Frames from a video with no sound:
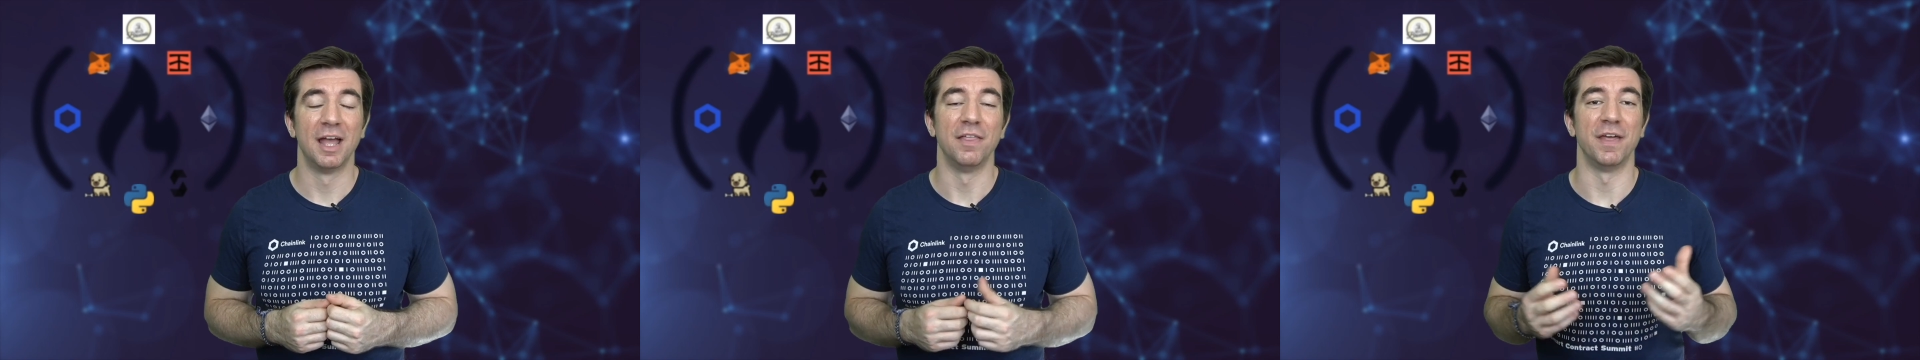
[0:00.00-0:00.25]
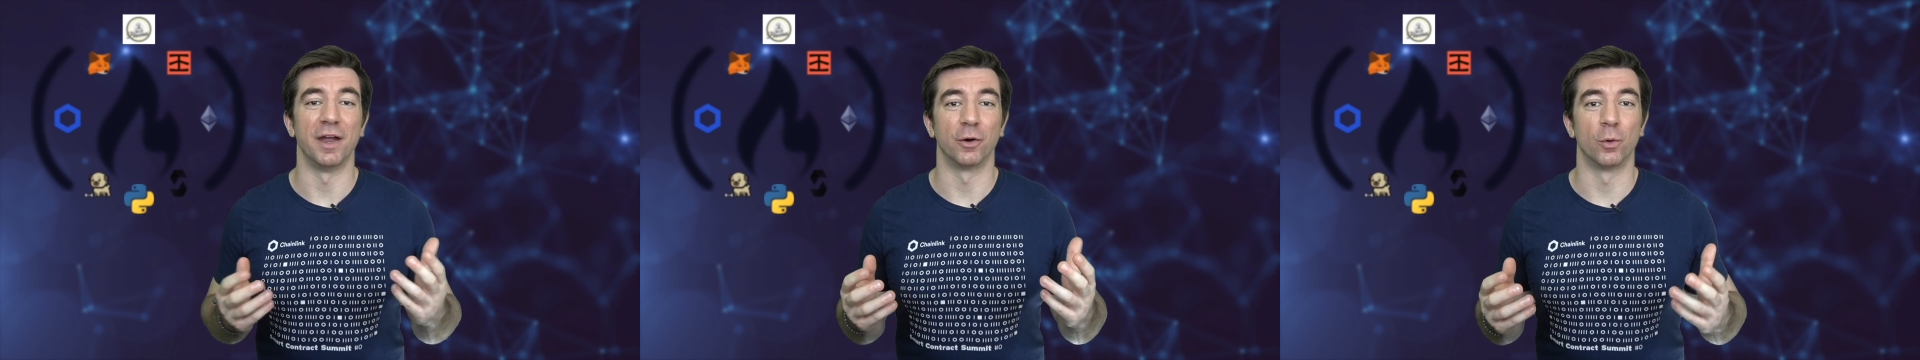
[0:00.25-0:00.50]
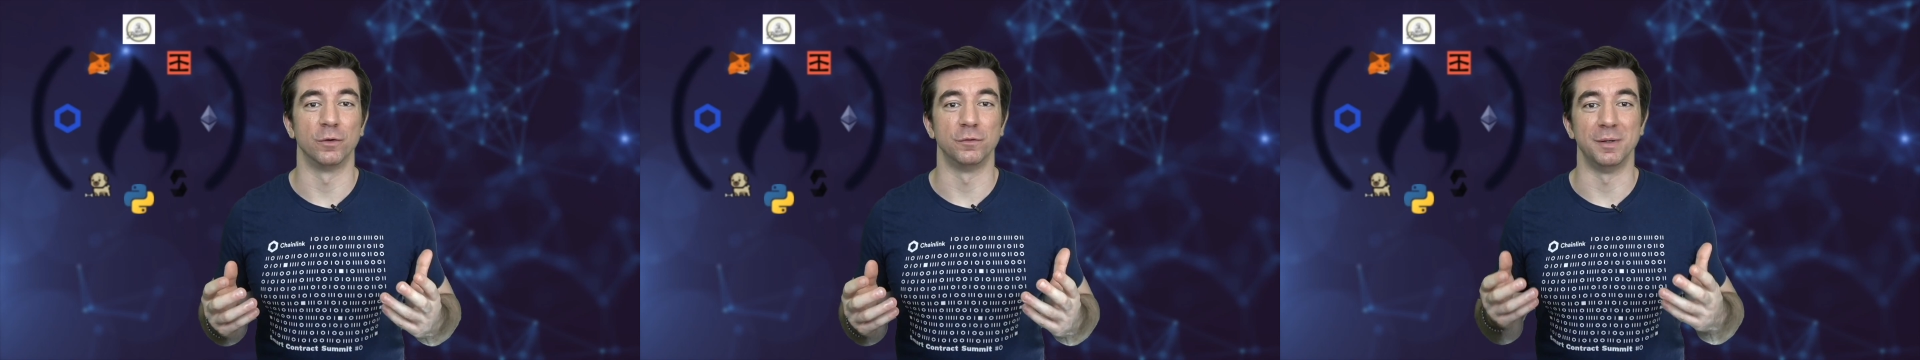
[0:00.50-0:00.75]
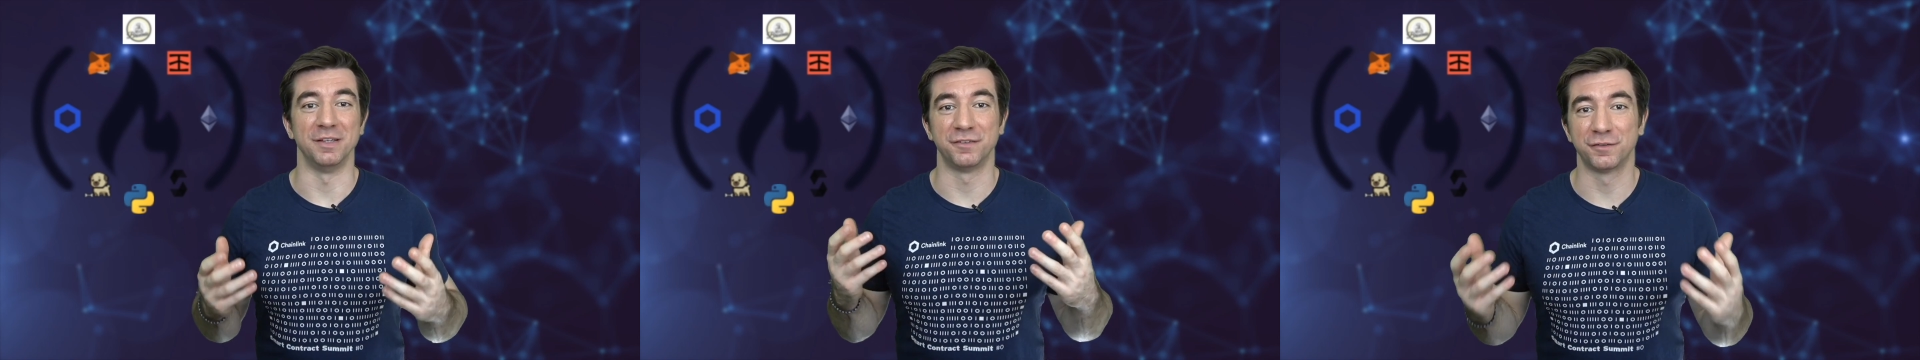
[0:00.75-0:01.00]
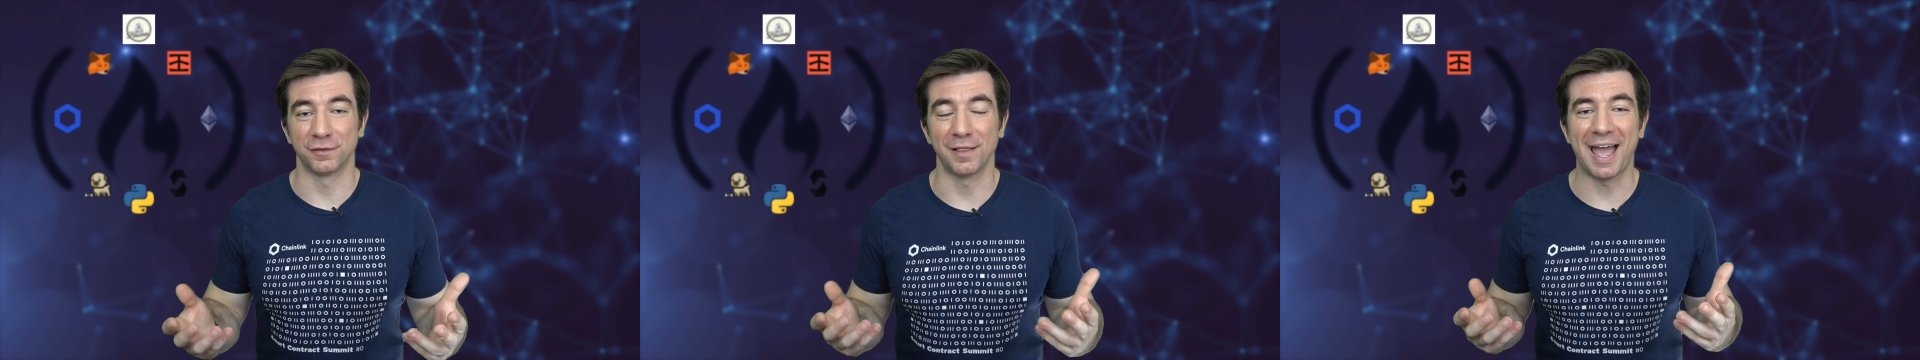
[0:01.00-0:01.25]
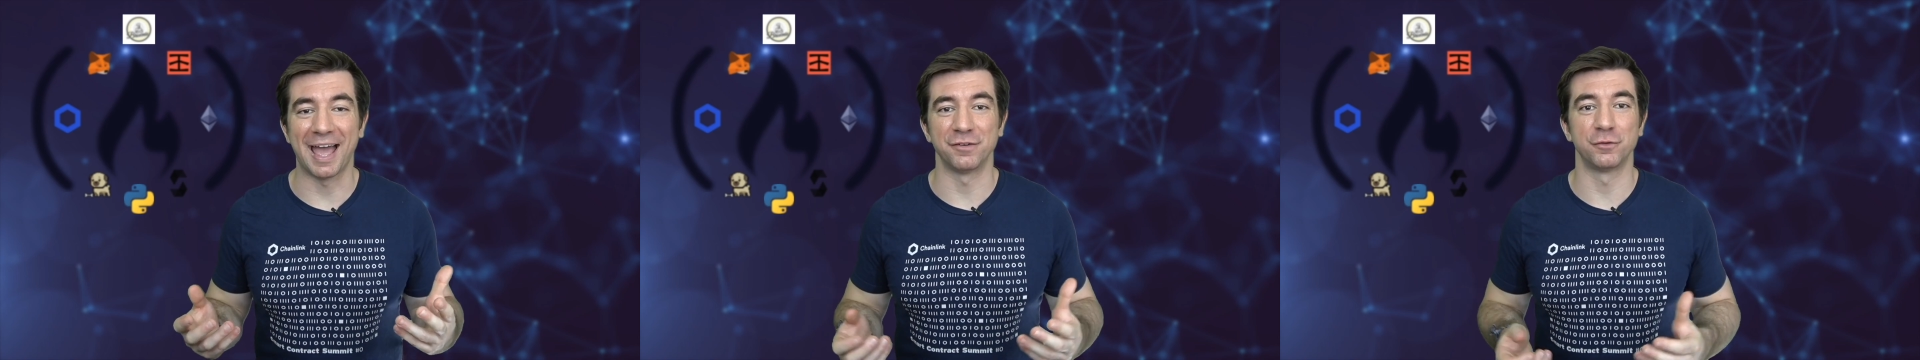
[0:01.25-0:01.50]
they are going to be
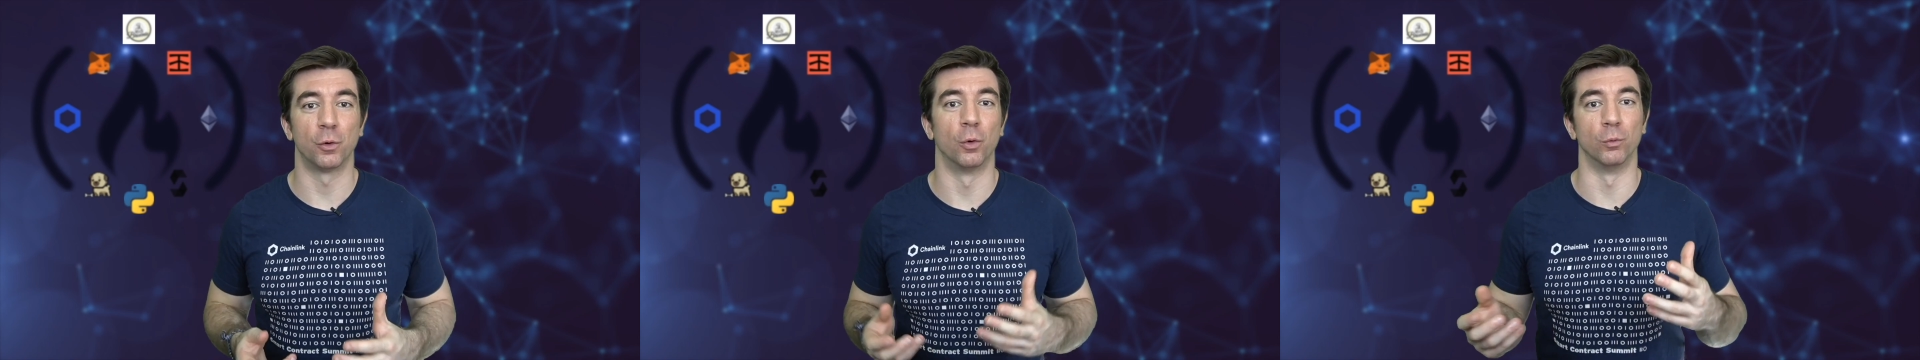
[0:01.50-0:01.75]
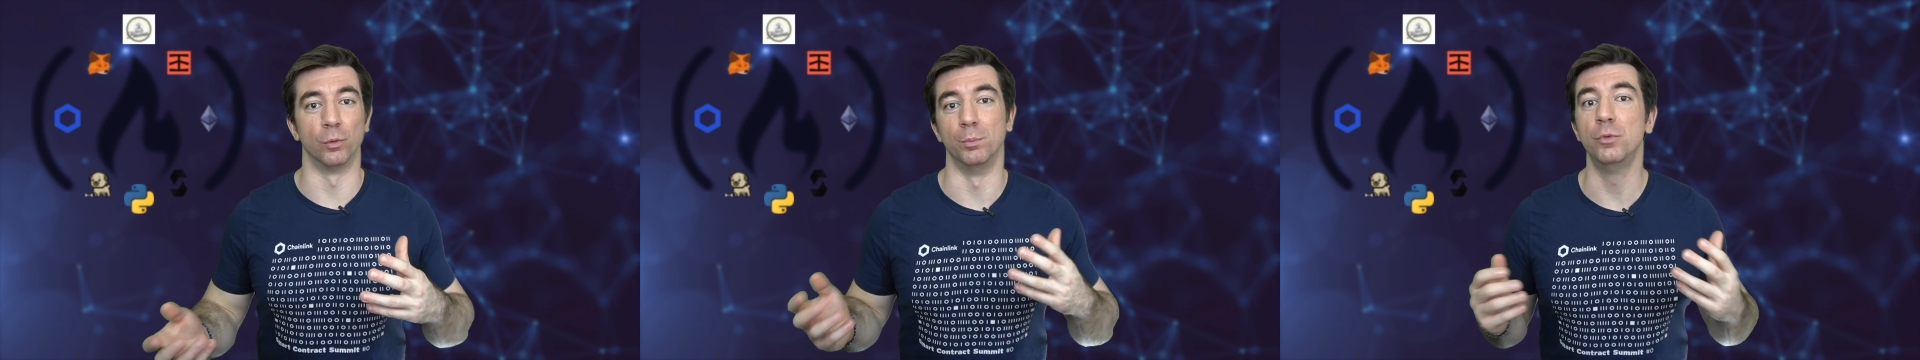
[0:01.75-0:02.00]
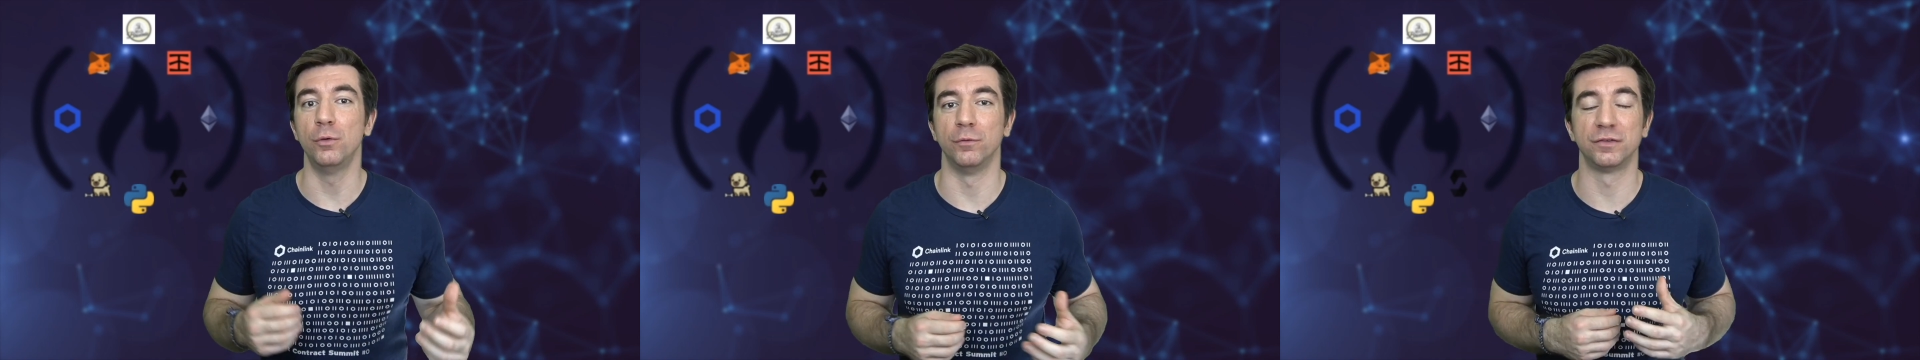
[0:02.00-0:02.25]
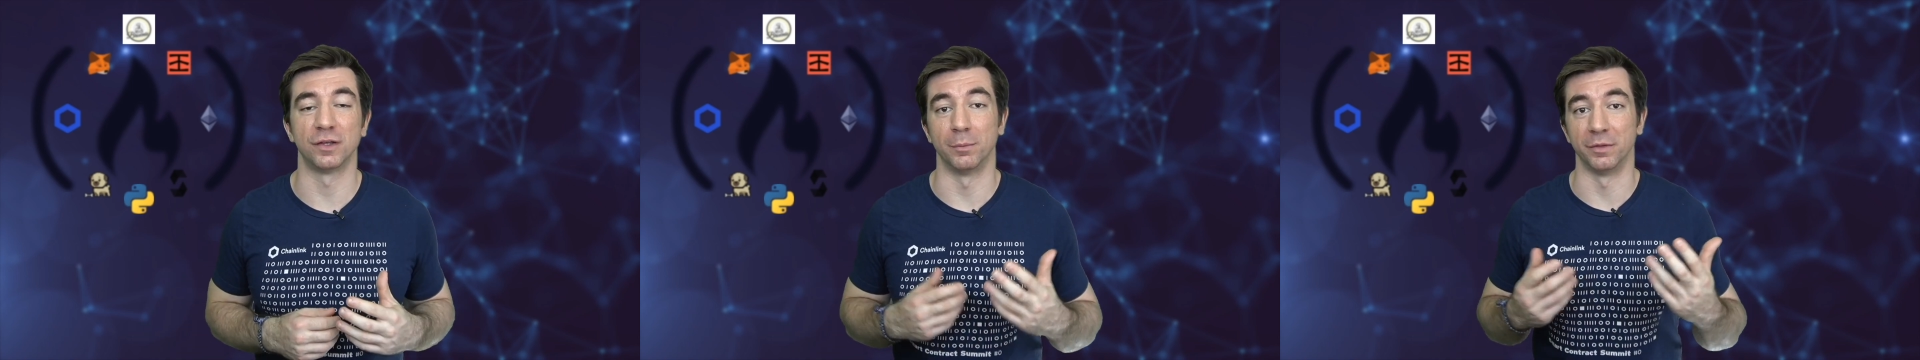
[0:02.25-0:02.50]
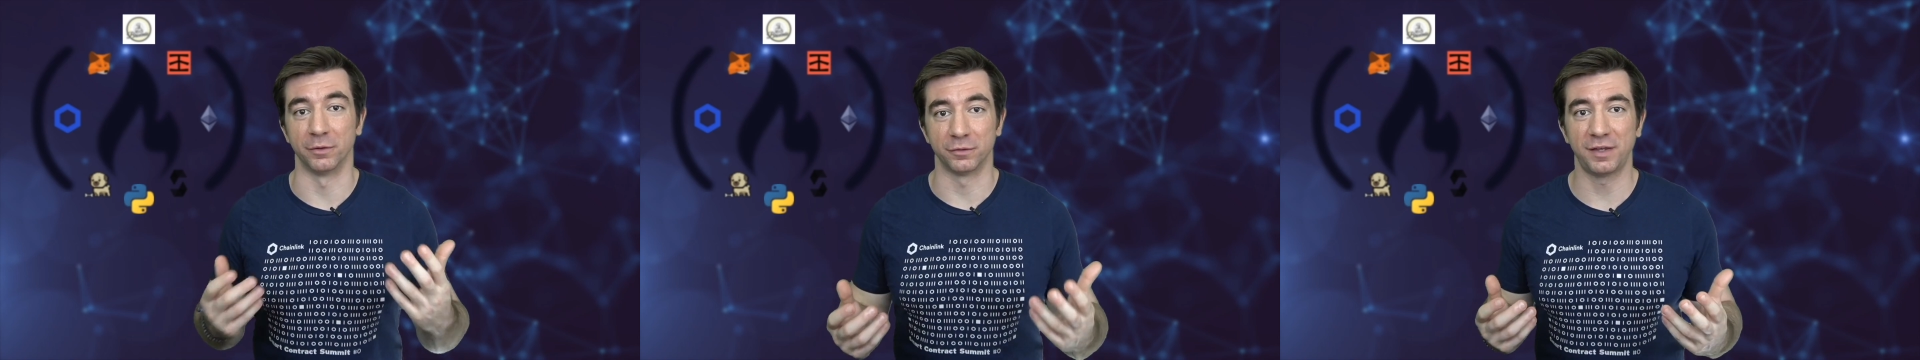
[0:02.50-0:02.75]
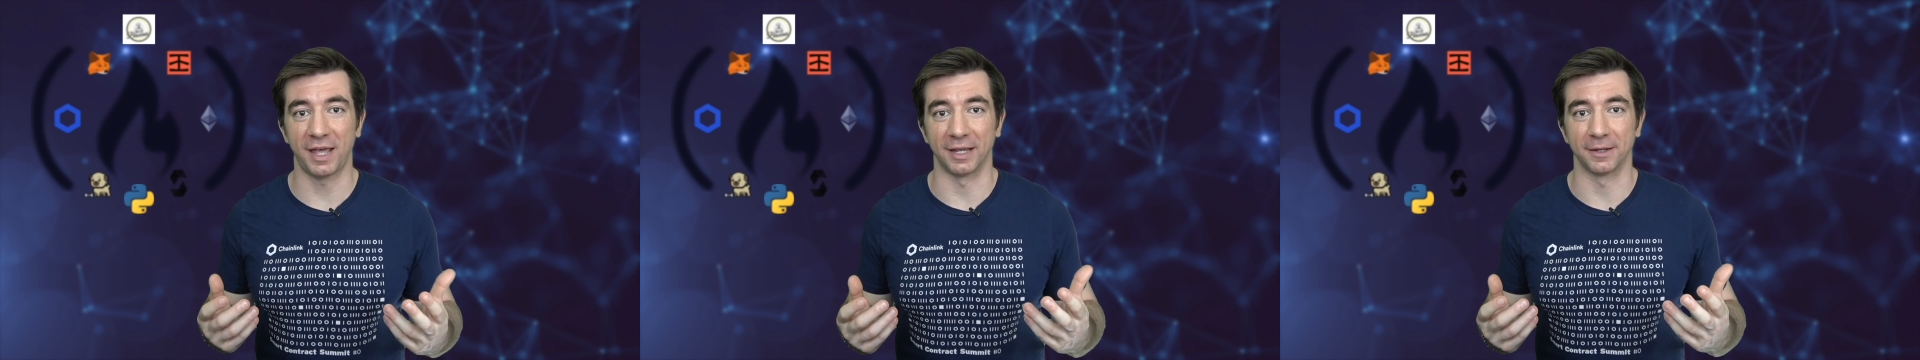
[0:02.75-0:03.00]
slashed or removed some of their
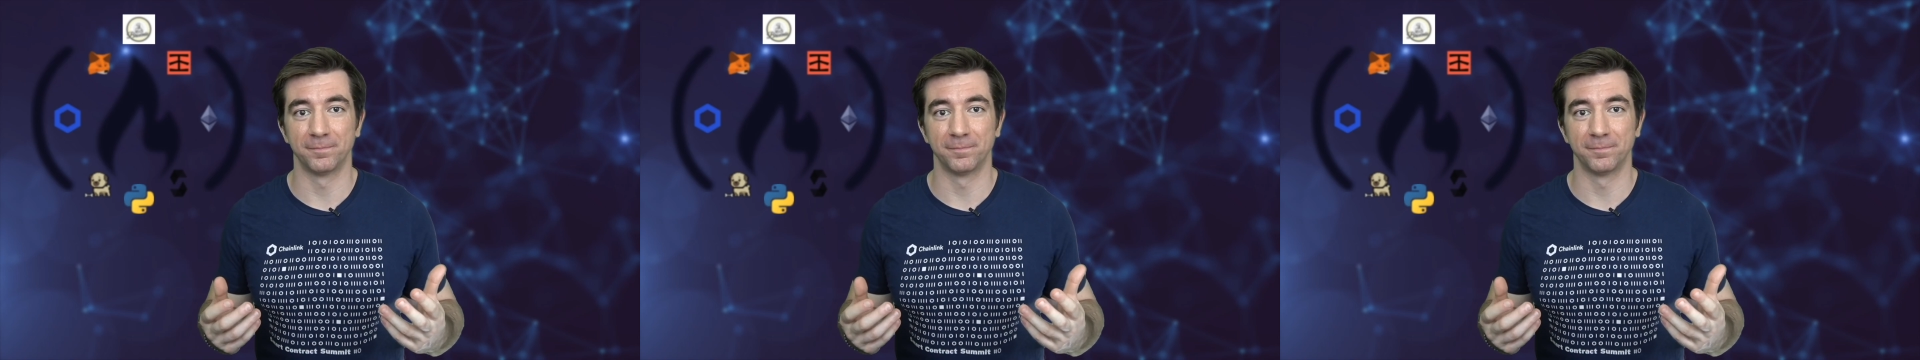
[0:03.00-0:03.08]
stake.